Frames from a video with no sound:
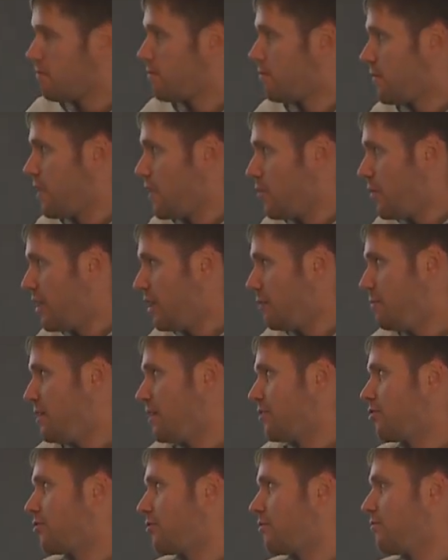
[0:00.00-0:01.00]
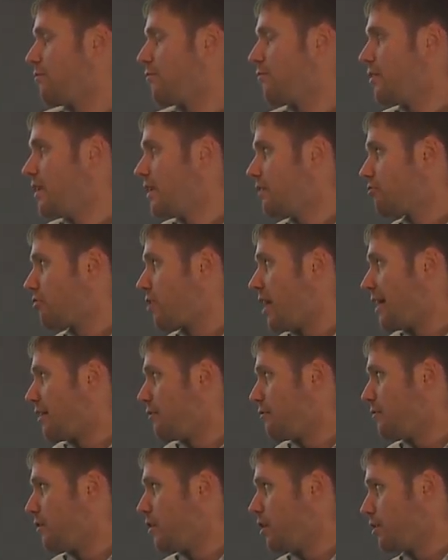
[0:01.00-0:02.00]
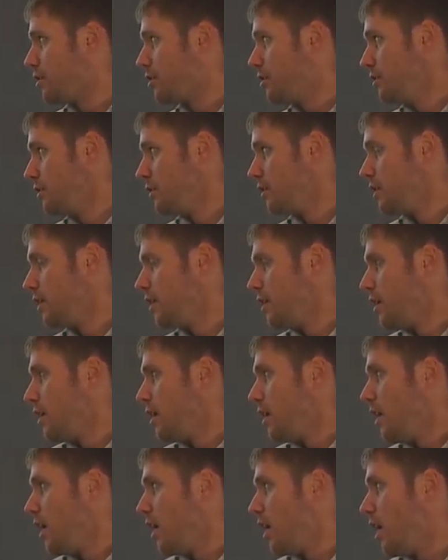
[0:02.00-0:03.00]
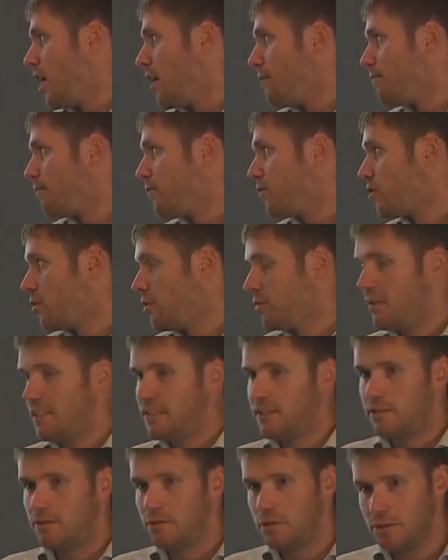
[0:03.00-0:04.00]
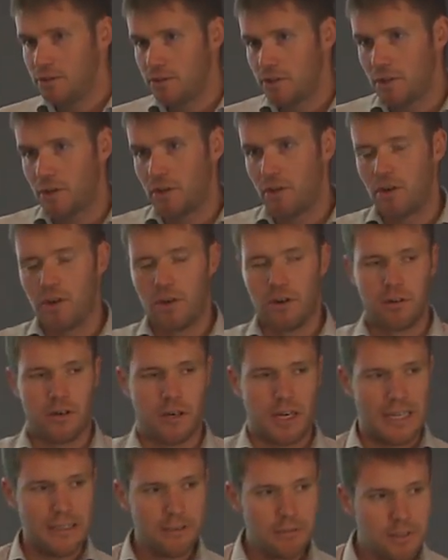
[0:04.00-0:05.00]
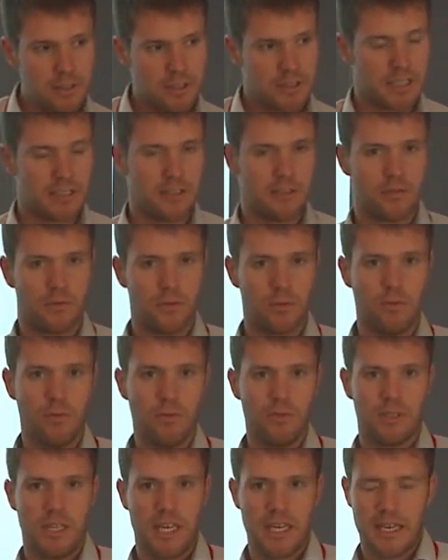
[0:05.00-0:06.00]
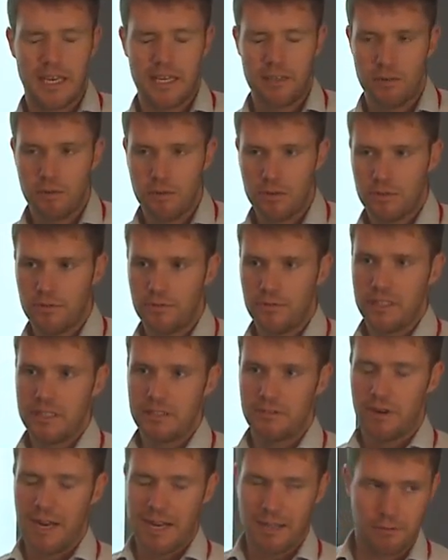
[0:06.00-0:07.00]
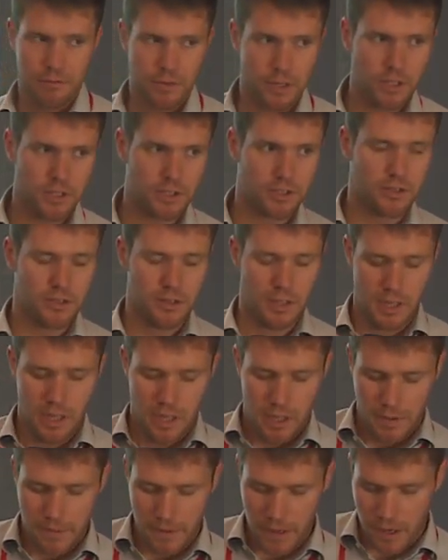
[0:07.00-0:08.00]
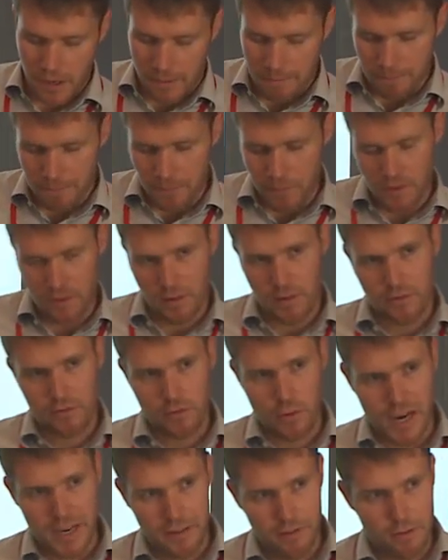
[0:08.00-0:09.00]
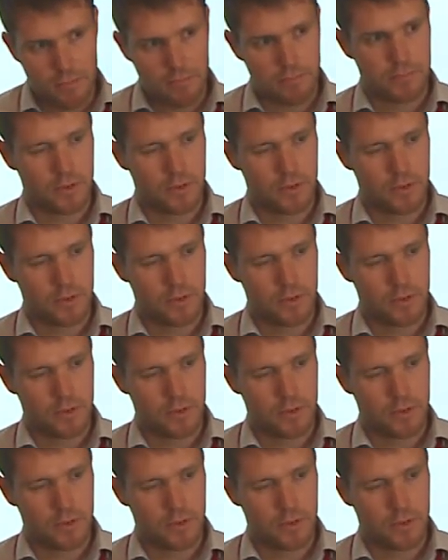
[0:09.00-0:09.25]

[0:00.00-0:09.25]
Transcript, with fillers: there will be a free trial version. So if institutions are interested in the tool, they can use the free trial version, try to